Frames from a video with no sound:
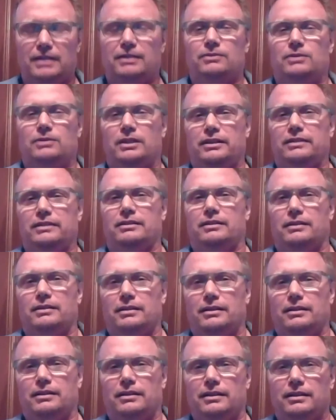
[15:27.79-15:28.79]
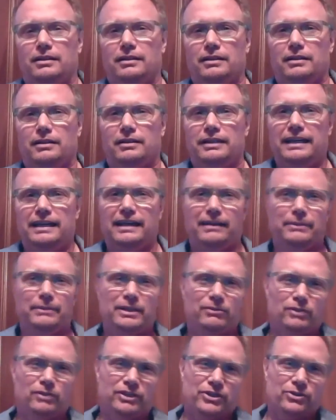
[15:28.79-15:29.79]
right. Did, yeah, I
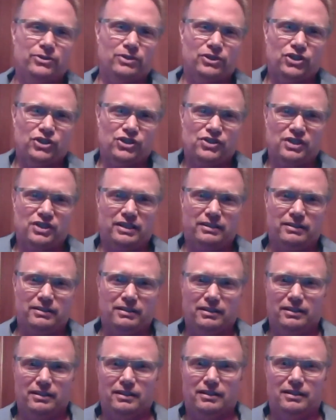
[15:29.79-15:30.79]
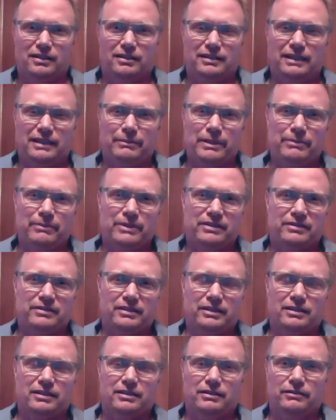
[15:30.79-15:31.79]
mean, what you were, like it? That made me
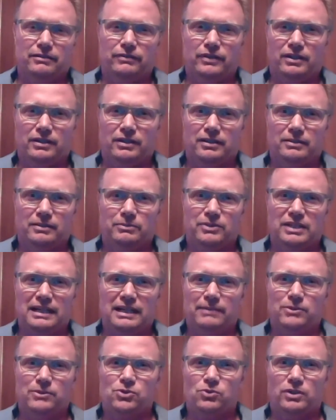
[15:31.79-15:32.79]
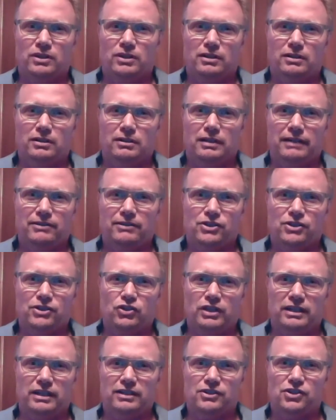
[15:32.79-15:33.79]
think of uh, times where I was
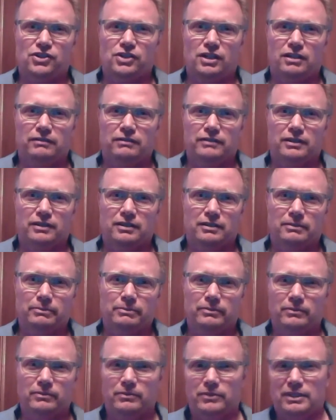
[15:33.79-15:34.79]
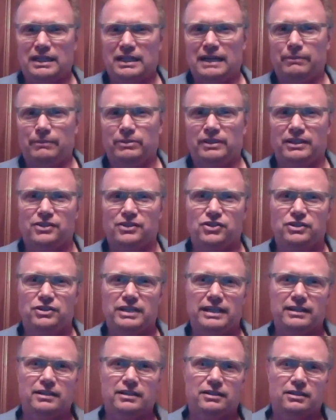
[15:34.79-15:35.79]
trying to solve a complex
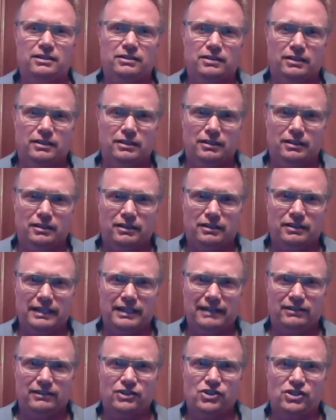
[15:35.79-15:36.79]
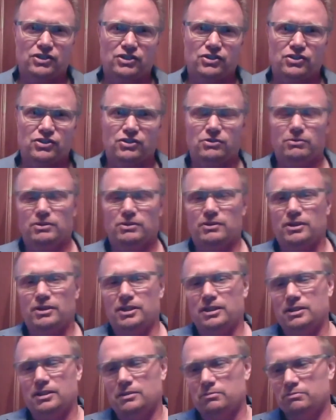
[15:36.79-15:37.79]
data analysis
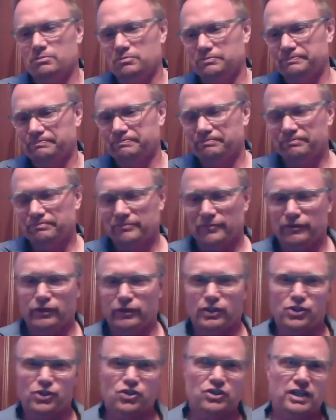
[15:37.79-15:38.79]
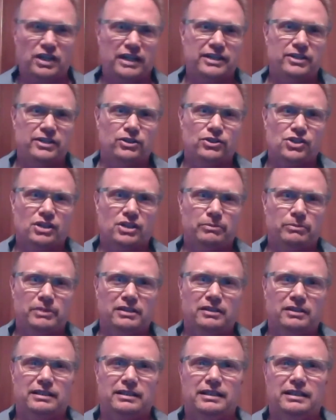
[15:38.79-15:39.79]
um, for a study or something
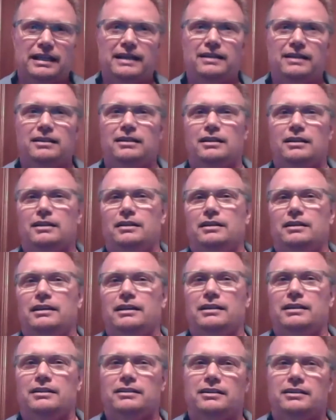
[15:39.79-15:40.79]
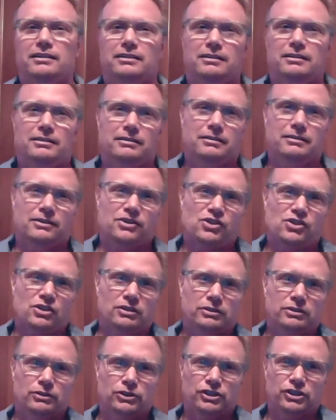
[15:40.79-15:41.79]
like that, and the the
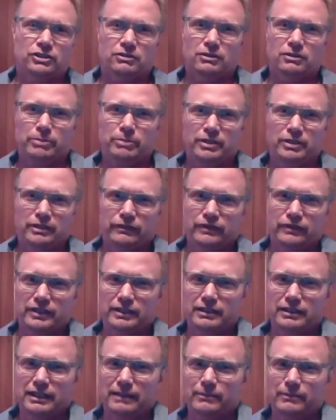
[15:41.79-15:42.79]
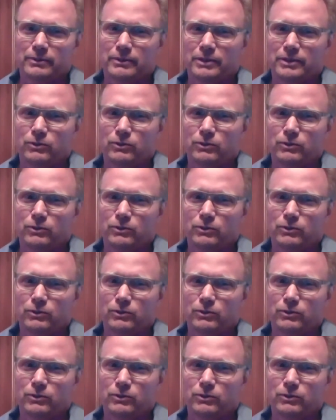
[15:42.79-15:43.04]
solution or epiphany came to me while